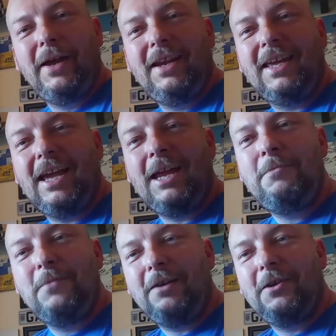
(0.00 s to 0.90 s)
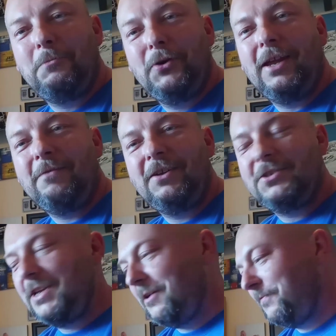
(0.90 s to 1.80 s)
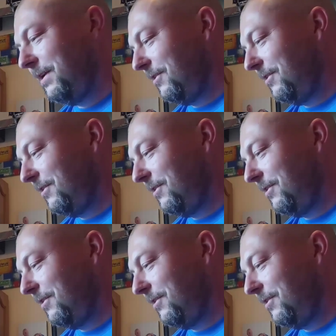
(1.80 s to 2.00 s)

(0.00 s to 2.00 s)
play the game, I'm going to put them on the shelf. They